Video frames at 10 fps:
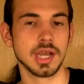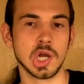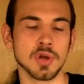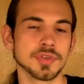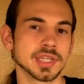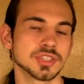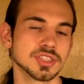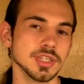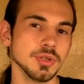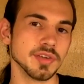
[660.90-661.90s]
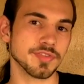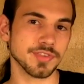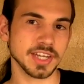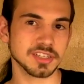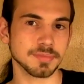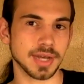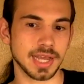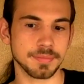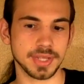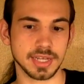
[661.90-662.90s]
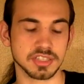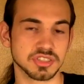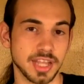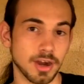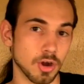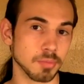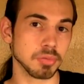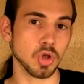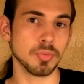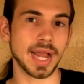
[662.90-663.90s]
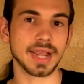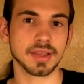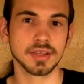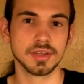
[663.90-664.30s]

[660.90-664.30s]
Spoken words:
However, they're still affected by it because they are blowback,